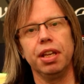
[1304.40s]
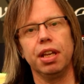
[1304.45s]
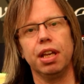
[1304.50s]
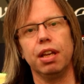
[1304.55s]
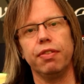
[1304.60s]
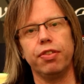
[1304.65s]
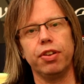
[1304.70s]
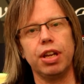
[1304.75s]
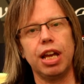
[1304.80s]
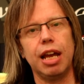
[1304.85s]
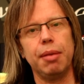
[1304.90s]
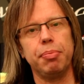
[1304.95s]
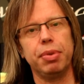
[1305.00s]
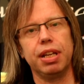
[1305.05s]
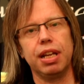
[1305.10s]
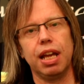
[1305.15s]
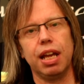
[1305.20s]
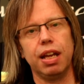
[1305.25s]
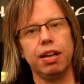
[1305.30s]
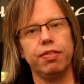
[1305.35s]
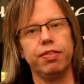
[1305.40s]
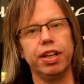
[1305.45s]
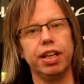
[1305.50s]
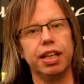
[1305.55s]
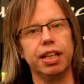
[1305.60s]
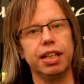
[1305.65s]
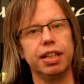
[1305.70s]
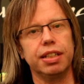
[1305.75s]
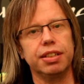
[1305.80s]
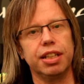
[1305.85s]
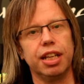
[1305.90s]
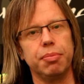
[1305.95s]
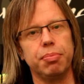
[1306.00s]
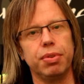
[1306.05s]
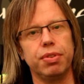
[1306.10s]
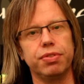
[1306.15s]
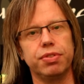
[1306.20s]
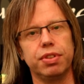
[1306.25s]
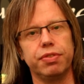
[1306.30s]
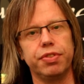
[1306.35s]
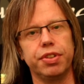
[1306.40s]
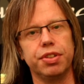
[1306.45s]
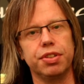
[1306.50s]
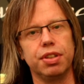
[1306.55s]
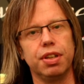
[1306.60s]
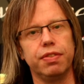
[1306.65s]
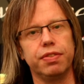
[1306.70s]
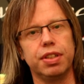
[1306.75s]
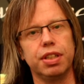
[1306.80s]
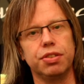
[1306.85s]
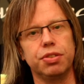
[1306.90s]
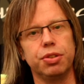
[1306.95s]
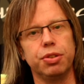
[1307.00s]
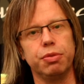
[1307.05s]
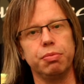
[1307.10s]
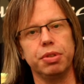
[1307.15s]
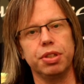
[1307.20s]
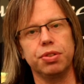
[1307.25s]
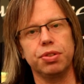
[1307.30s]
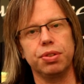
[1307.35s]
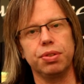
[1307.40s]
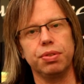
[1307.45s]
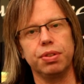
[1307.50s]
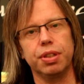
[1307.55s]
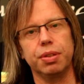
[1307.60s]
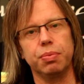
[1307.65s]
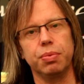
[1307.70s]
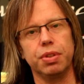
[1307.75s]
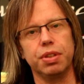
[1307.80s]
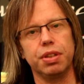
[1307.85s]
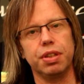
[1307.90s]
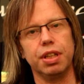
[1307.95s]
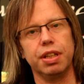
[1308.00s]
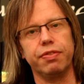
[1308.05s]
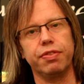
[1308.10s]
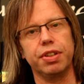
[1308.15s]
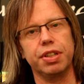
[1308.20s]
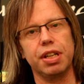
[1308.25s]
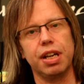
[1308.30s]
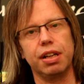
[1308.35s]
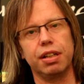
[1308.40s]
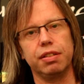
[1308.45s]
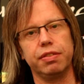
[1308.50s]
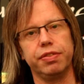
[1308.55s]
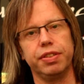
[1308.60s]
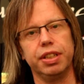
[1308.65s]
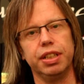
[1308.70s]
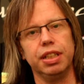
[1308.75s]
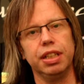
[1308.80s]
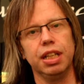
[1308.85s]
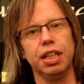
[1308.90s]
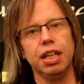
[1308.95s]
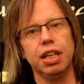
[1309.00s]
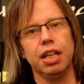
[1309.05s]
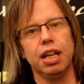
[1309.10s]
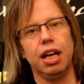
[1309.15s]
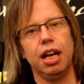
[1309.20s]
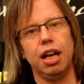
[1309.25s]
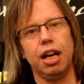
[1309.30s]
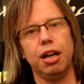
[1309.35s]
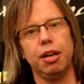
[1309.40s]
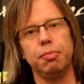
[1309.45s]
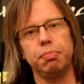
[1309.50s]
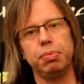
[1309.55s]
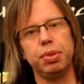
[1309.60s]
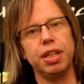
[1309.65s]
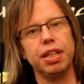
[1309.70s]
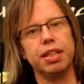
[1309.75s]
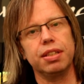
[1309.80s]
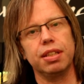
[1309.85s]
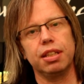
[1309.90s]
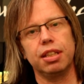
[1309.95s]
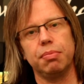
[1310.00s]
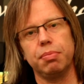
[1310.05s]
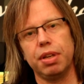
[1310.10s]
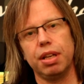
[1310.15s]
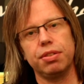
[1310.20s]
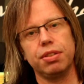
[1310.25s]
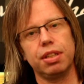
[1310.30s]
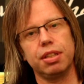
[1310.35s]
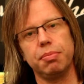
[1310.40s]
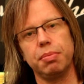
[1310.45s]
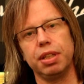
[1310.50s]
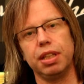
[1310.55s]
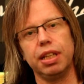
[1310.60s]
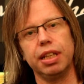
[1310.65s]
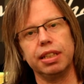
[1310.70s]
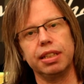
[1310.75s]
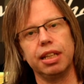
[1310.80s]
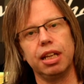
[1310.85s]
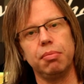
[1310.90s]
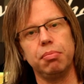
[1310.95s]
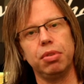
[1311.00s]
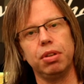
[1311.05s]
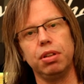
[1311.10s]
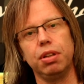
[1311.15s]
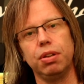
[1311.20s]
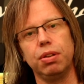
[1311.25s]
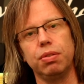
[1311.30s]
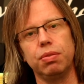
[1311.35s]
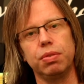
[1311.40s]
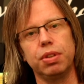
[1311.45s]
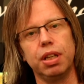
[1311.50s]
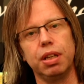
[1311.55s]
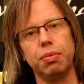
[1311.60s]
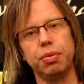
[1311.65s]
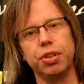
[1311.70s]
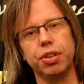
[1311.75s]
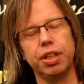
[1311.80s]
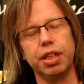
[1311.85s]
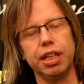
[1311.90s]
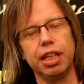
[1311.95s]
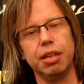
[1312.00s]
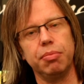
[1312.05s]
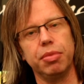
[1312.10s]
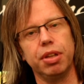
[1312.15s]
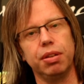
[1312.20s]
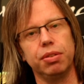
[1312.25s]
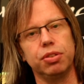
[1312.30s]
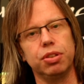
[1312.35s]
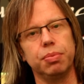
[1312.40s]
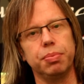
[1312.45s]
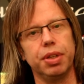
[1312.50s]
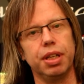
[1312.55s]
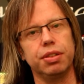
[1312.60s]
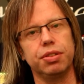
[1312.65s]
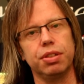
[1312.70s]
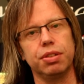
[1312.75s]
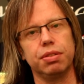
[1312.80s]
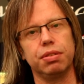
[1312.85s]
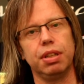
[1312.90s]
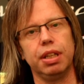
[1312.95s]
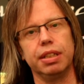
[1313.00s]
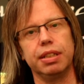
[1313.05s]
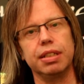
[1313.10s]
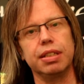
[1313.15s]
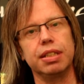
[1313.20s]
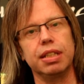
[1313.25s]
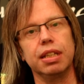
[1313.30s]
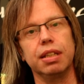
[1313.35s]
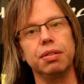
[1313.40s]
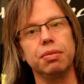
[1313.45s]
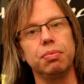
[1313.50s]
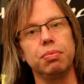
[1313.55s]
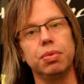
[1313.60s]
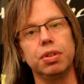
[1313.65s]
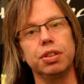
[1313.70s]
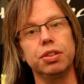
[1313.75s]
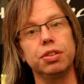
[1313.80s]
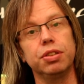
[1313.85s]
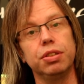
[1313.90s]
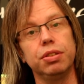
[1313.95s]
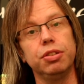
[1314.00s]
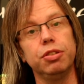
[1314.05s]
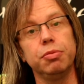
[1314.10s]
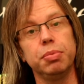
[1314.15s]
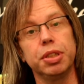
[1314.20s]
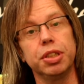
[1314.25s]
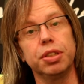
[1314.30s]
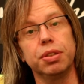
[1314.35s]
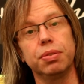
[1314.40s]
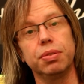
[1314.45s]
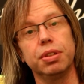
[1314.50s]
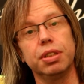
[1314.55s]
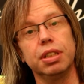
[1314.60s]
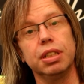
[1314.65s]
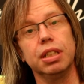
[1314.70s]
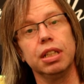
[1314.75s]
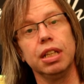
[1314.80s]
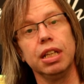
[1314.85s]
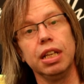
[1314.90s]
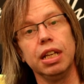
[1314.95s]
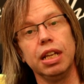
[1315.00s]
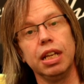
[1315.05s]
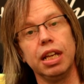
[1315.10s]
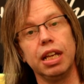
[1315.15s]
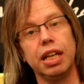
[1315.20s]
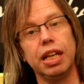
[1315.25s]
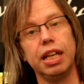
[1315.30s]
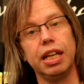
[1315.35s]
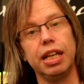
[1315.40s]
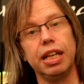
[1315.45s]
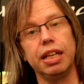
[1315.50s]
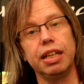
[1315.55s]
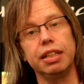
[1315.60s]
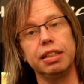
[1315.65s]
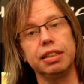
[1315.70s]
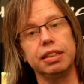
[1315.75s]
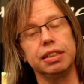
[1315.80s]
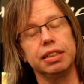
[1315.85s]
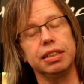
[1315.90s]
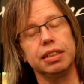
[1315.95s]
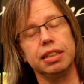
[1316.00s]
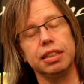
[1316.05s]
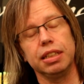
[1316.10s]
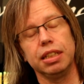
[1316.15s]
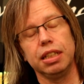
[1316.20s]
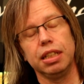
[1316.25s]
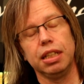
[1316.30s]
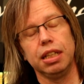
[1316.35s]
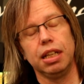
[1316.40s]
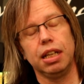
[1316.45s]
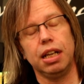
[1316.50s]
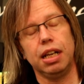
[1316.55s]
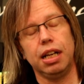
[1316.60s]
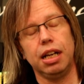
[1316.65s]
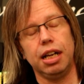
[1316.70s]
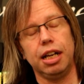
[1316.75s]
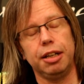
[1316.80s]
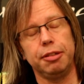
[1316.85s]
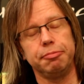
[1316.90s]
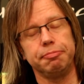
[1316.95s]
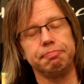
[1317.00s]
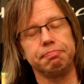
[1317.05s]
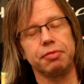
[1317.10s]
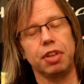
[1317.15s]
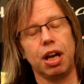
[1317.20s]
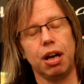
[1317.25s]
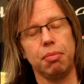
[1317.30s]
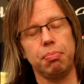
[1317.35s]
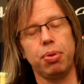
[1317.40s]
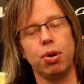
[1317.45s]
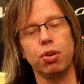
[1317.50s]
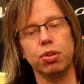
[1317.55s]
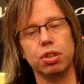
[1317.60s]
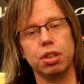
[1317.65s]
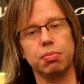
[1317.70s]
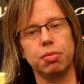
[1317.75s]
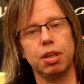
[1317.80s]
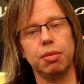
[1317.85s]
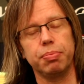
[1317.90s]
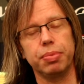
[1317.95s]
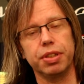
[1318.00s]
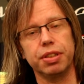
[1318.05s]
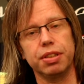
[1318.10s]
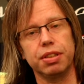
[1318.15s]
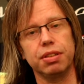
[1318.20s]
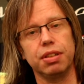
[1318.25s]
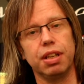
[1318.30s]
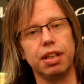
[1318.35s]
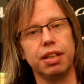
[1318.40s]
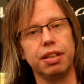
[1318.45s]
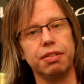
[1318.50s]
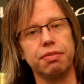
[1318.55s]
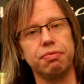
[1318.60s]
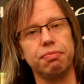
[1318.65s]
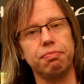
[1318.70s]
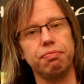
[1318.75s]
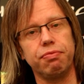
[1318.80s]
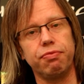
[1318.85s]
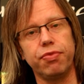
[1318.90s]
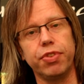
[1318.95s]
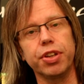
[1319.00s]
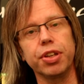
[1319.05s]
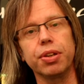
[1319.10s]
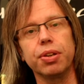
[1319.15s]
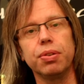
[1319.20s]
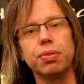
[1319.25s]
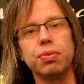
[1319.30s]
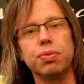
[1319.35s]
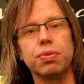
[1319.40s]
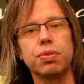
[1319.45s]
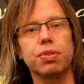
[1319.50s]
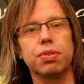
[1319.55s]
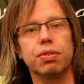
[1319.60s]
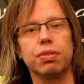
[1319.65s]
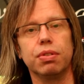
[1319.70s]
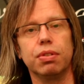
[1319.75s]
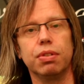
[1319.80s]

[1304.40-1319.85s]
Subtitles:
If you happen to have any examples of yourself that you've been shooting with night photography, please send them. I'll send them a link down below, that way you can email them to me. I'd just like to see what you've been doing, and I'll post them up in videos,